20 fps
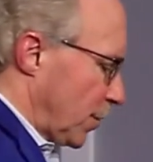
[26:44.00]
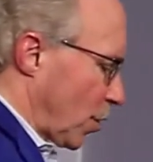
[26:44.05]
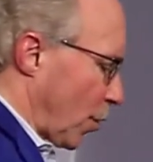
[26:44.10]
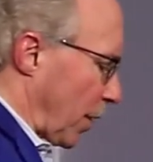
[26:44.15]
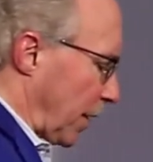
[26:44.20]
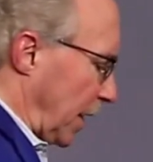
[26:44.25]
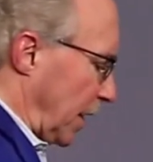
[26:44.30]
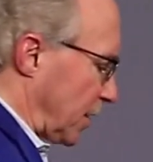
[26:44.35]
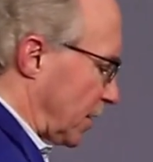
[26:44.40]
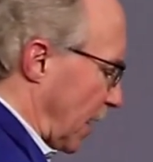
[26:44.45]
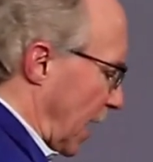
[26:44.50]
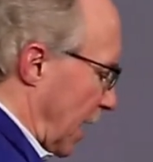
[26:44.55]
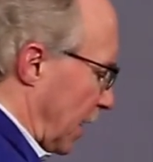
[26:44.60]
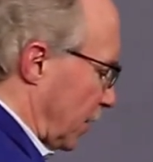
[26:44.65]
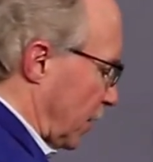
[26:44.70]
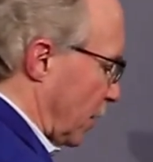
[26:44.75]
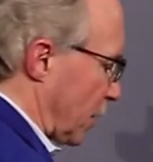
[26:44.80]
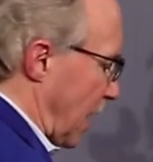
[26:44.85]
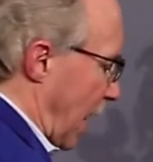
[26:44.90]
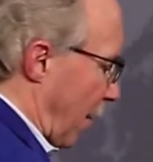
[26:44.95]
So what he
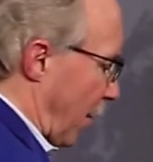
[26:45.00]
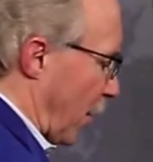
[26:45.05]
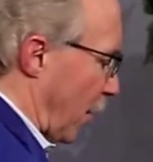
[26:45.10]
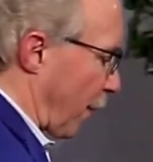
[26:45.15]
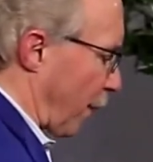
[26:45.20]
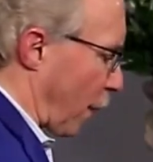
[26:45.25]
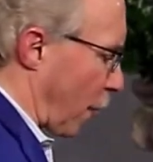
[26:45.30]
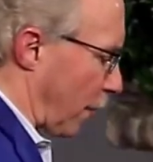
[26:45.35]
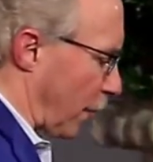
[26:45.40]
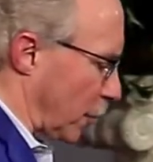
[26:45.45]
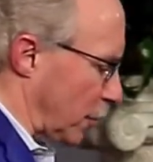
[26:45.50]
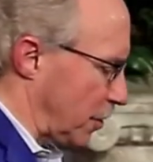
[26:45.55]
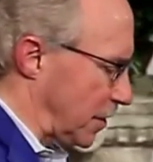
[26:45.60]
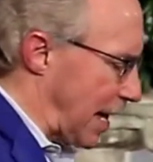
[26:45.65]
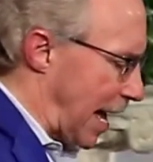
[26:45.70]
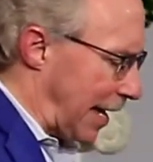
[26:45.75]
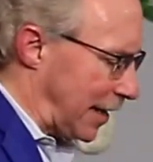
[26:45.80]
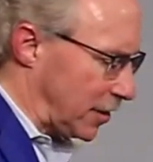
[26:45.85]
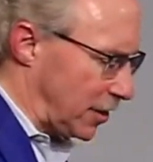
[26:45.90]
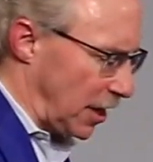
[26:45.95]
says is now therefore, verse
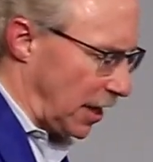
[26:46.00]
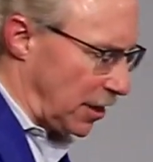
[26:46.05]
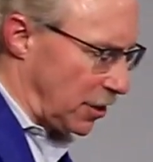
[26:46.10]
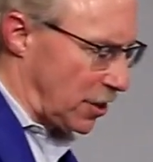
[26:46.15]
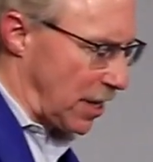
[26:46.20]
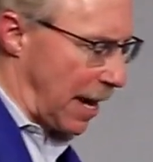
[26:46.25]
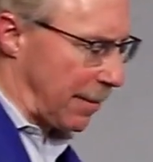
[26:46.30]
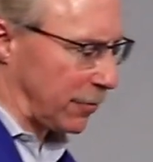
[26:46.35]
19,